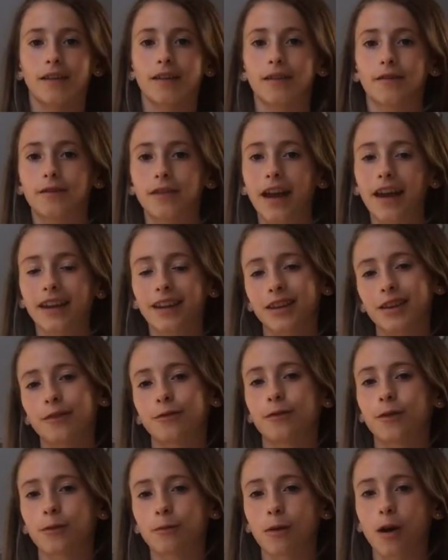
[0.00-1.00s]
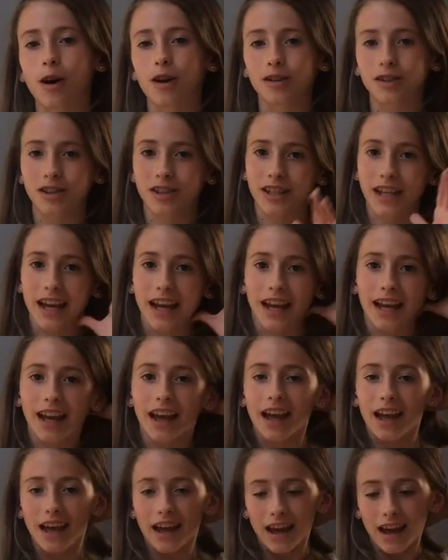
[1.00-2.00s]
Thank you for watching.
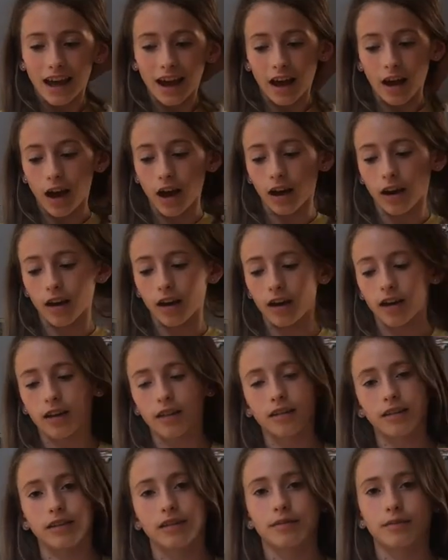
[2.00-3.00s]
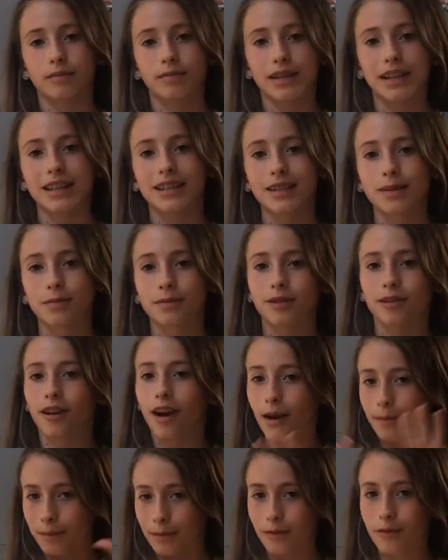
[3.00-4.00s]
Please
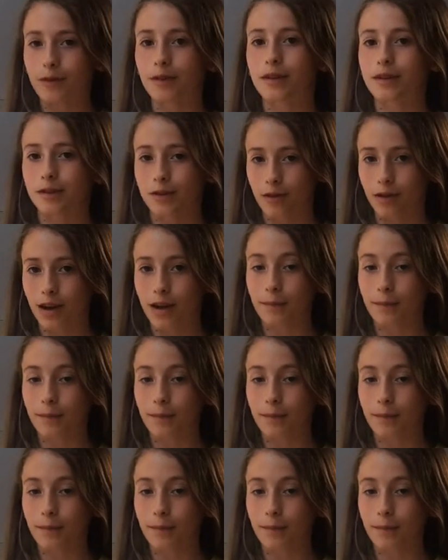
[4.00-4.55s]
subscribe if you enjoy,